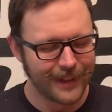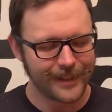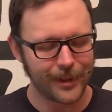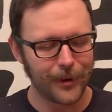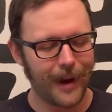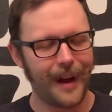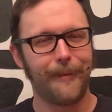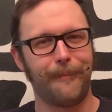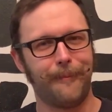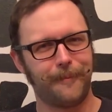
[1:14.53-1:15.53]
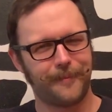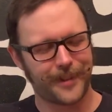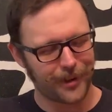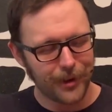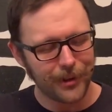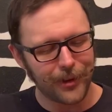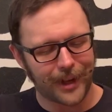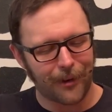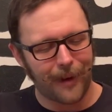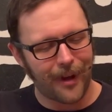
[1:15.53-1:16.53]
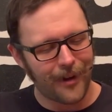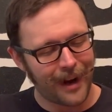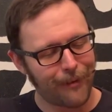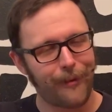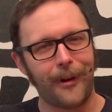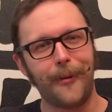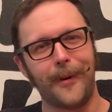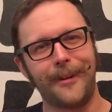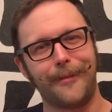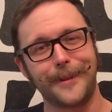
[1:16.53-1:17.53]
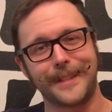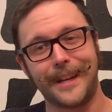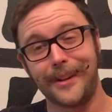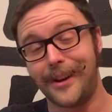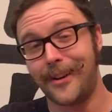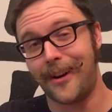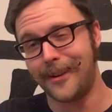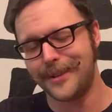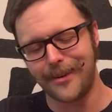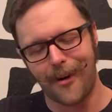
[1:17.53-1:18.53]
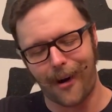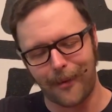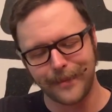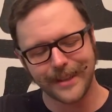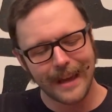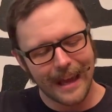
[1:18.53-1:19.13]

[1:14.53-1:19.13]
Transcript: So I started looking around, and I found one for sale on Arms and Arms